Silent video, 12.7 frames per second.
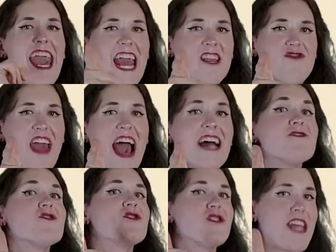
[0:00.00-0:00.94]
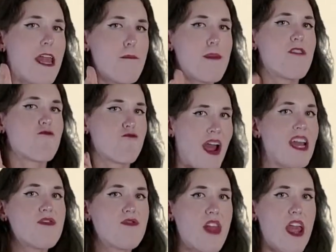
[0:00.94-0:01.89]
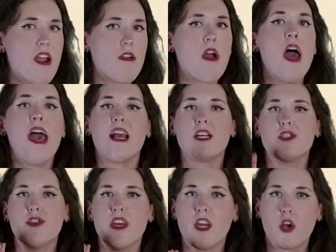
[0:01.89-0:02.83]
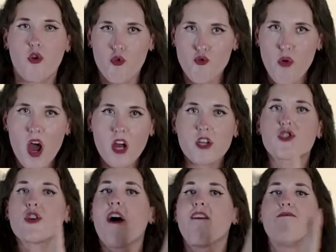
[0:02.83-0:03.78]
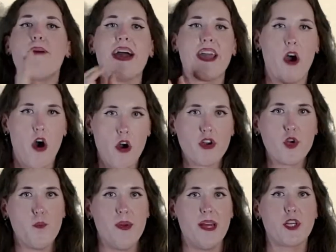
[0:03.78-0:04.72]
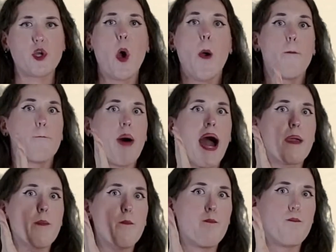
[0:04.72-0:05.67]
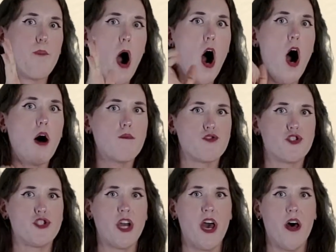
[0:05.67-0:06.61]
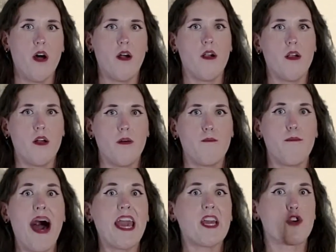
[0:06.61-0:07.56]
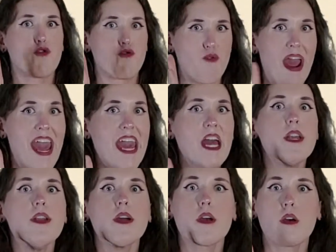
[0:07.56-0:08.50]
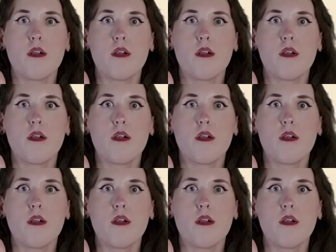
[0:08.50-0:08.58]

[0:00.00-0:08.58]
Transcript: And that statement right there is the crux of my argument, my bombshell, my grand